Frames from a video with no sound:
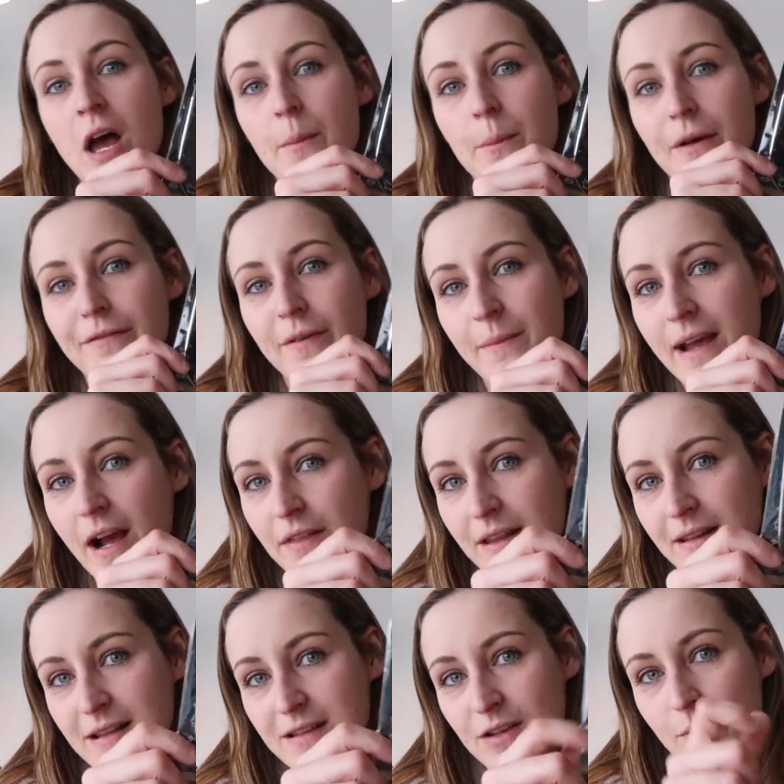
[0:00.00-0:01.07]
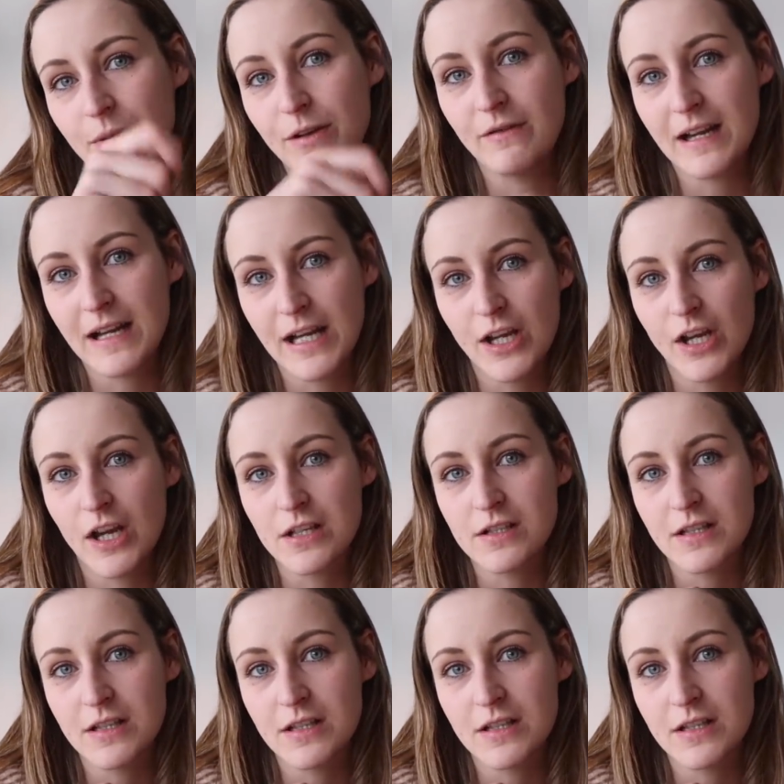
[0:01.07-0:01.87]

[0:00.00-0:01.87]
But for me, I think these could be really good.